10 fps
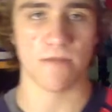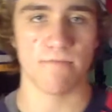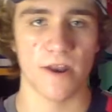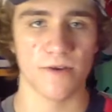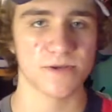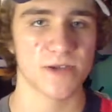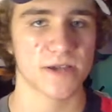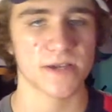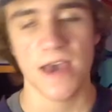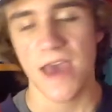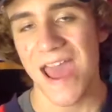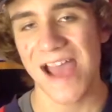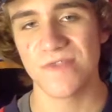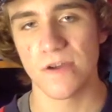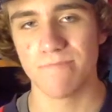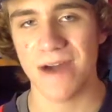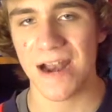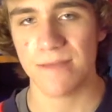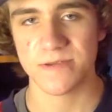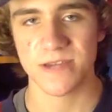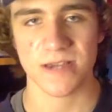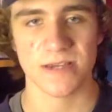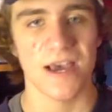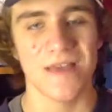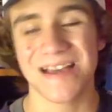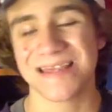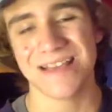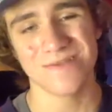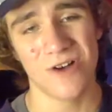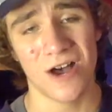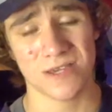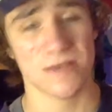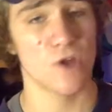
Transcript: middle six and their bottom six that they lost.